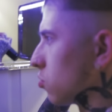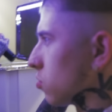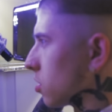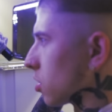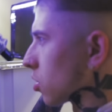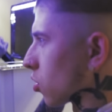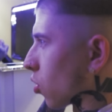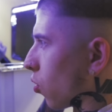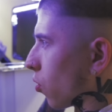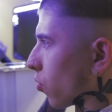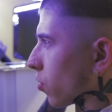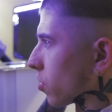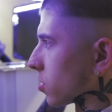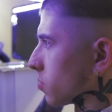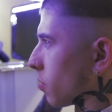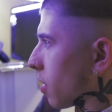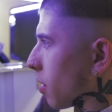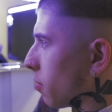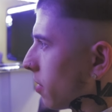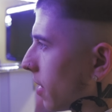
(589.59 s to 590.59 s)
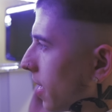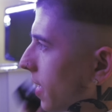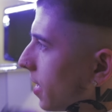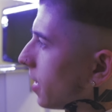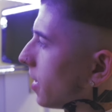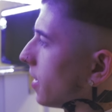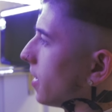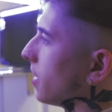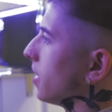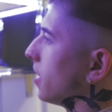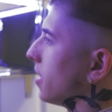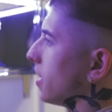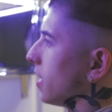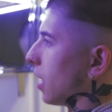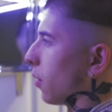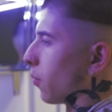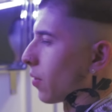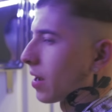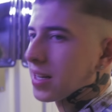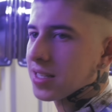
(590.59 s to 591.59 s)
using the corners of my blade.
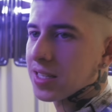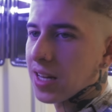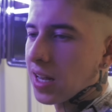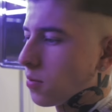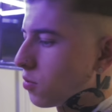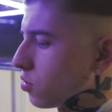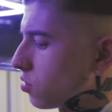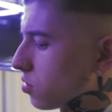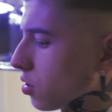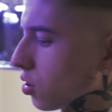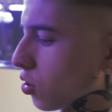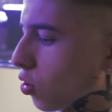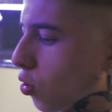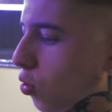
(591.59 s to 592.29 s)
And when I say I'm using the